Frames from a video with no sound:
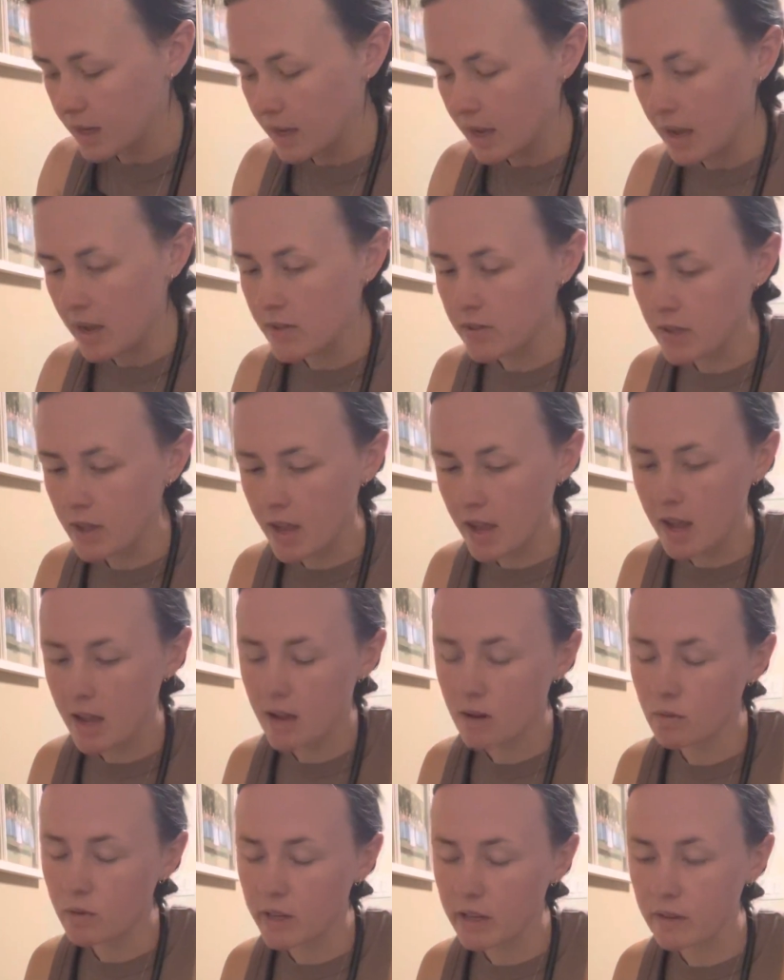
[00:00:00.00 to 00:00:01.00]
And
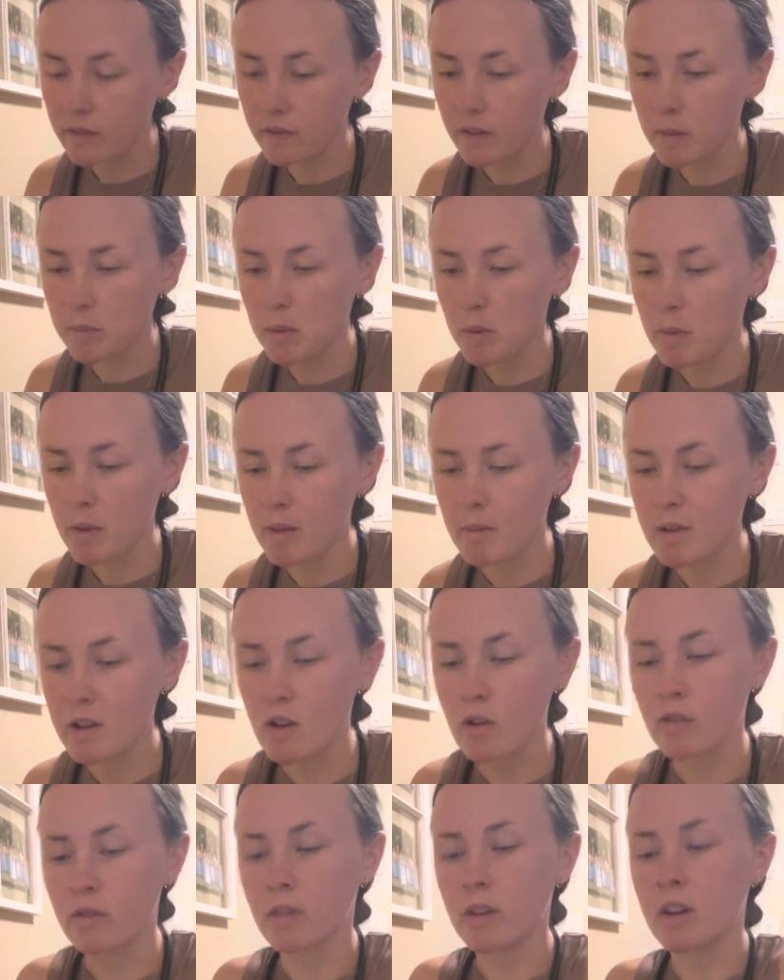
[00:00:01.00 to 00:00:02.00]
then we can flip the baby
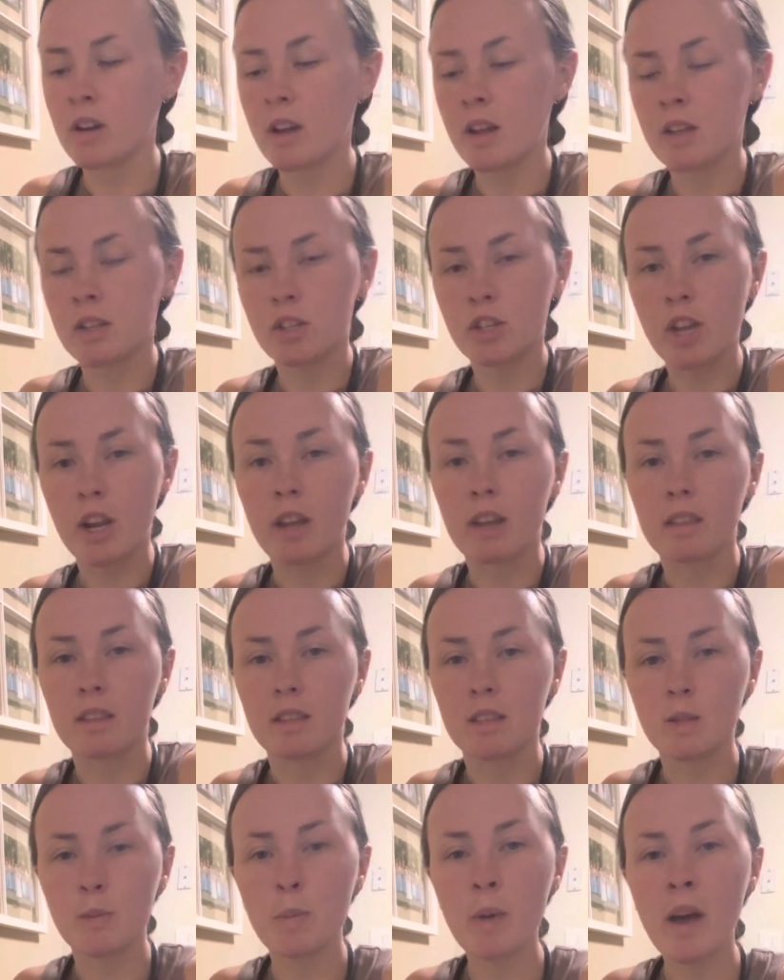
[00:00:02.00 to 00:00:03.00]
over and check the
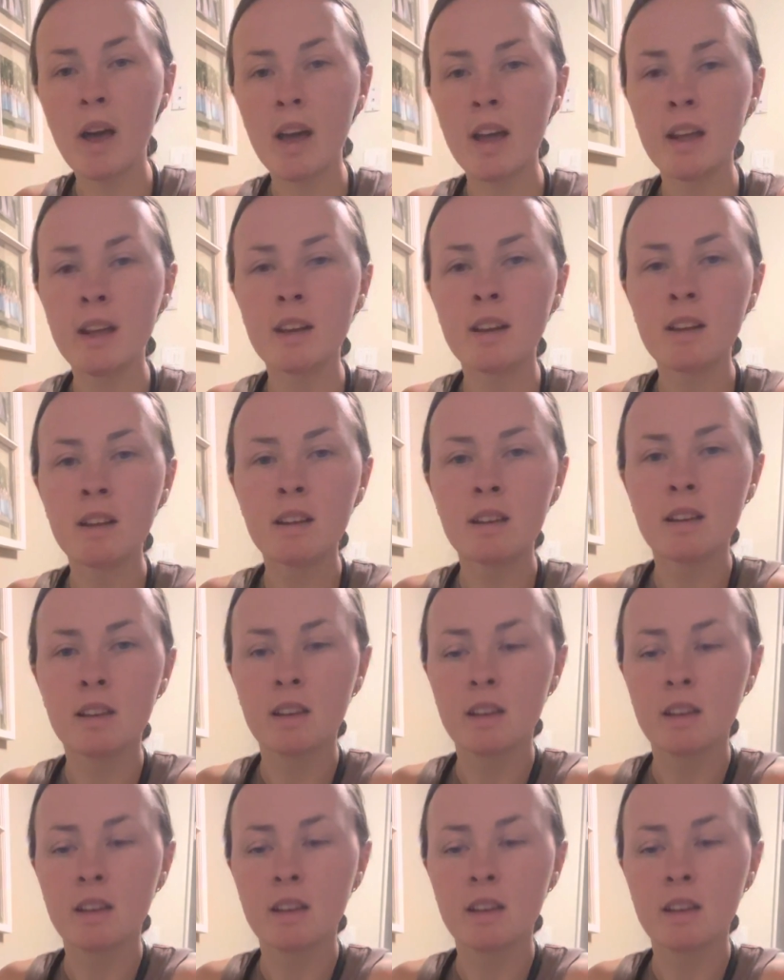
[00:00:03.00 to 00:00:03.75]
spine.